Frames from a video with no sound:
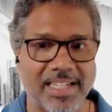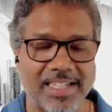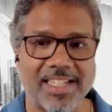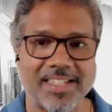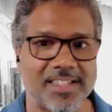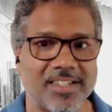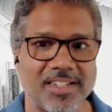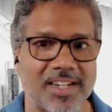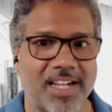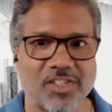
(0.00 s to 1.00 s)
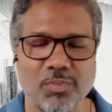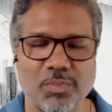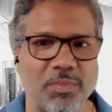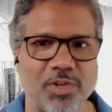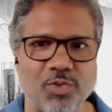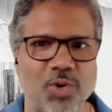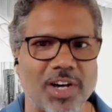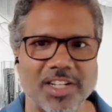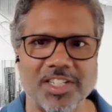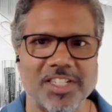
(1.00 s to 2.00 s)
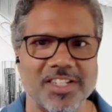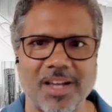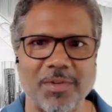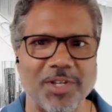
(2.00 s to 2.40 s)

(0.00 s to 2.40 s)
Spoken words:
Then there's a certain class of people who are just,